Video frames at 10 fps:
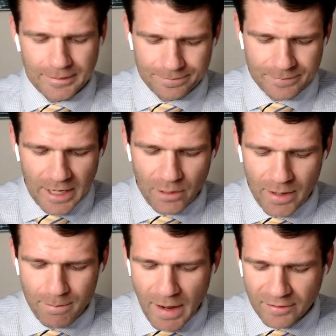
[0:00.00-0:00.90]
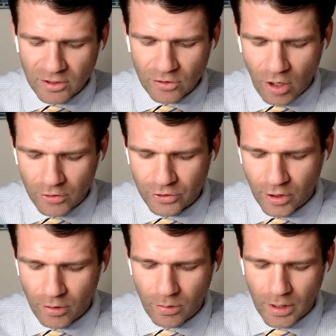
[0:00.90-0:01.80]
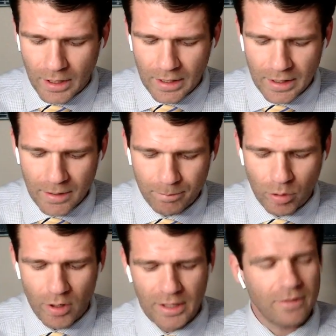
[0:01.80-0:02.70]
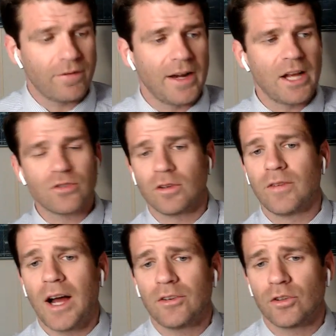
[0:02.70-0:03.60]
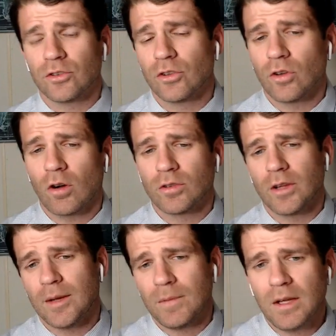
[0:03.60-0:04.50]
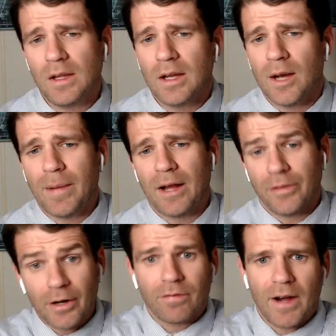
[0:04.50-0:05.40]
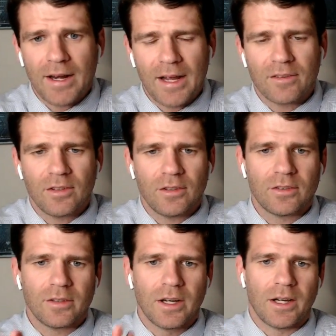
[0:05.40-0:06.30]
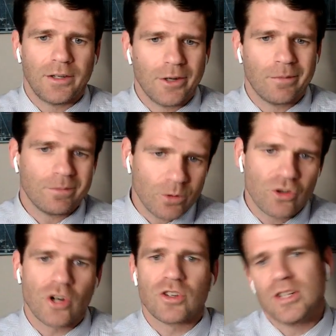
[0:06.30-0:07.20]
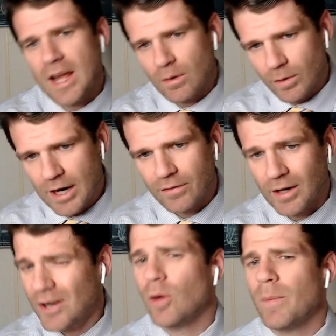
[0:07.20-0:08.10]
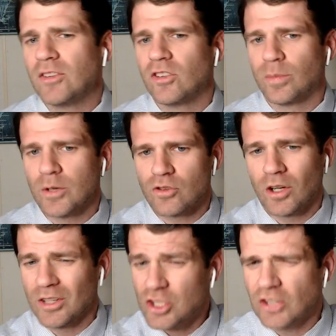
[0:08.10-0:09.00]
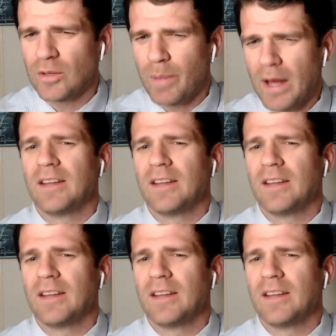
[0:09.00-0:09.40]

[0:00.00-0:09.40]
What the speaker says: Anyway, Macy's also brought in financial advisors to talk to them about their finances, structured debt, whatever. I know Macy's been struggling. JCPenney